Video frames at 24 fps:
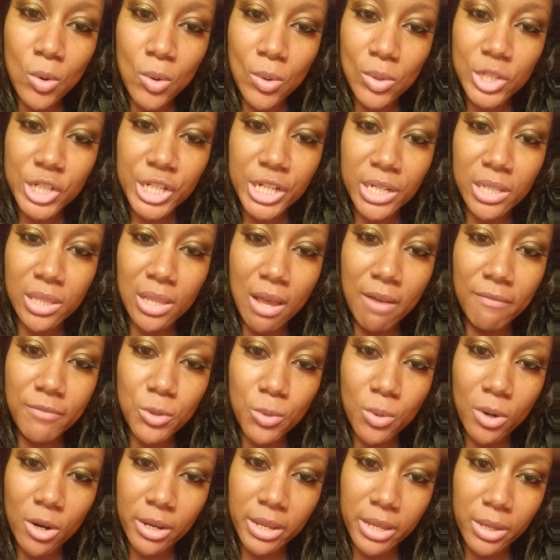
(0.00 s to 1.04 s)
She loved
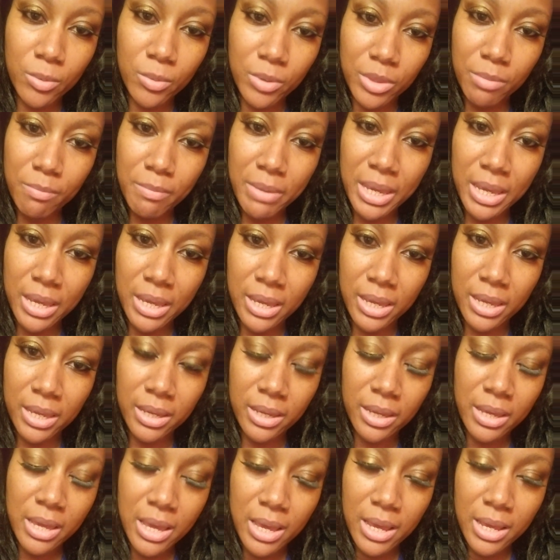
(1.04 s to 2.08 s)
working with
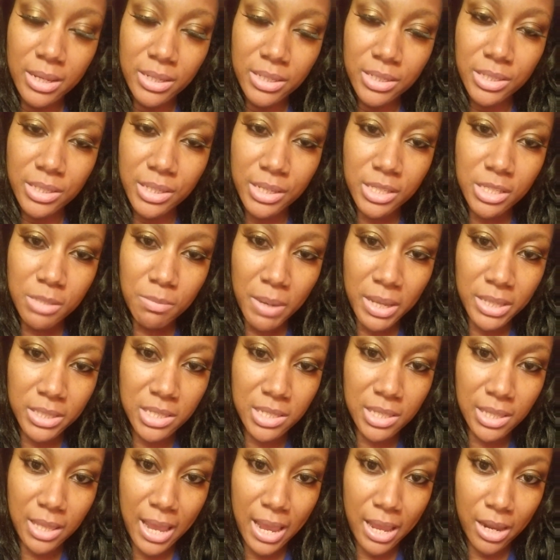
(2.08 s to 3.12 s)
me. 6
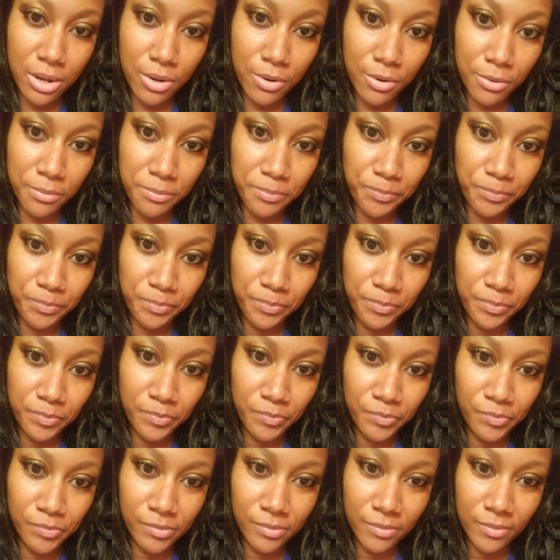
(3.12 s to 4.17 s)
months later,
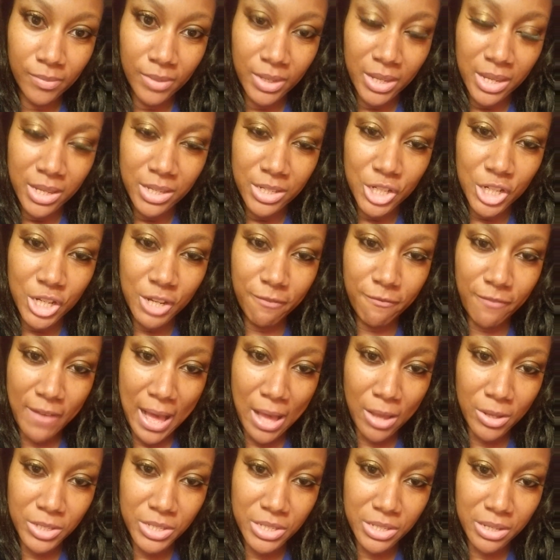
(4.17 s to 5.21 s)
she
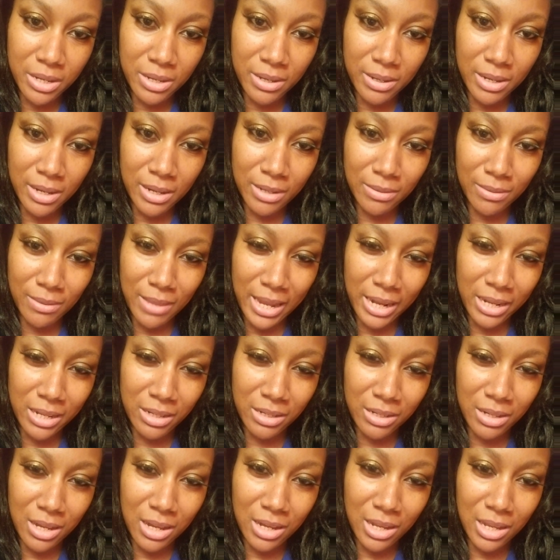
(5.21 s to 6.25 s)
files a
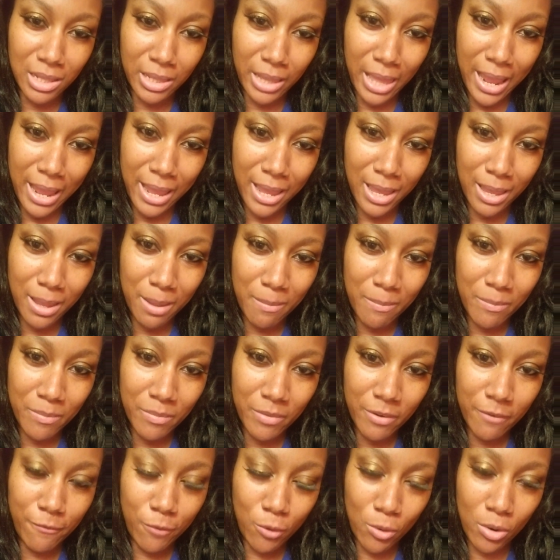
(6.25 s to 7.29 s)
claim
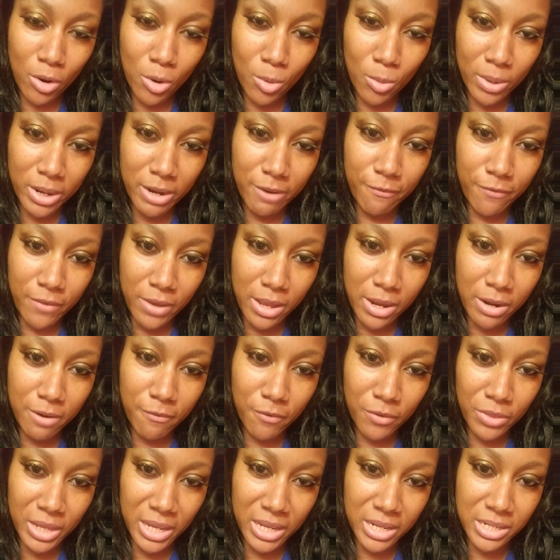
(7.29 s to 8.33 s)
for a refund
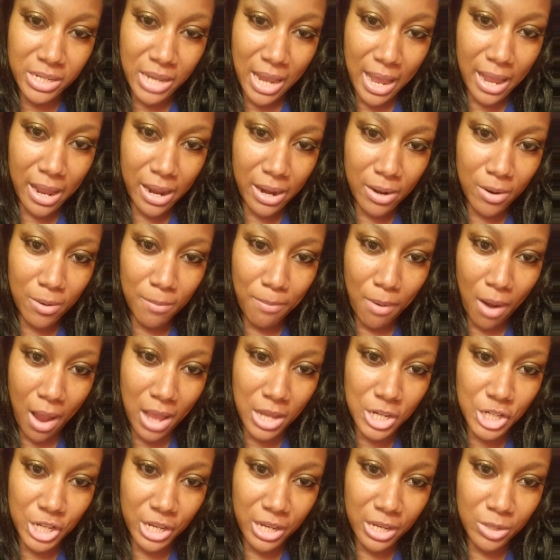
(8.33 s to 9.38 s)
for the entire
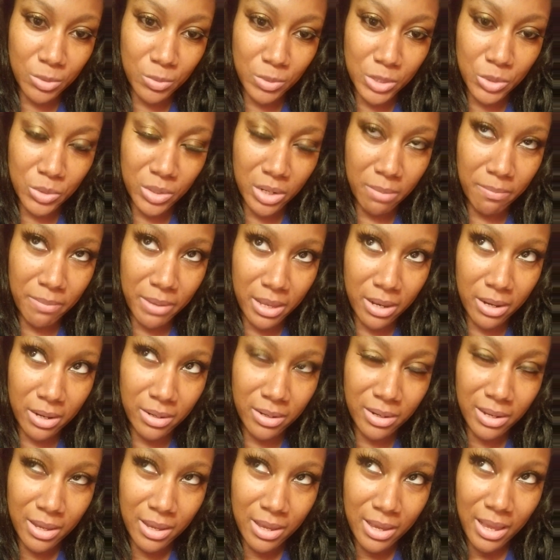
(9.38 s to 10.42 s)
project, which it
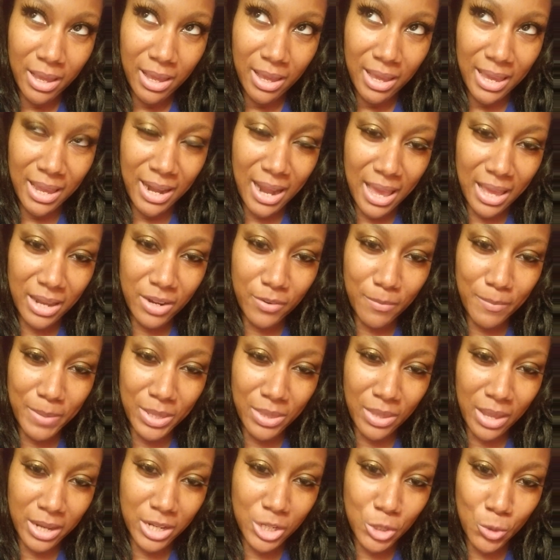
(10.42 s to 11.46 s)
had to have
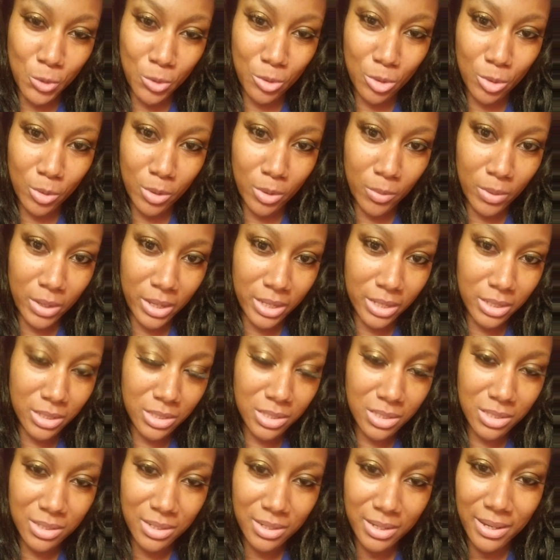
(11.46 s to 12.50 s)
been like 2 or 3
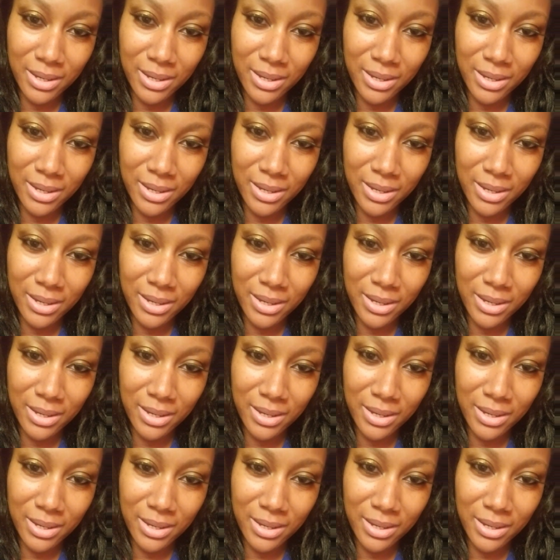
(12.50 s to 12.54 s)
weeks.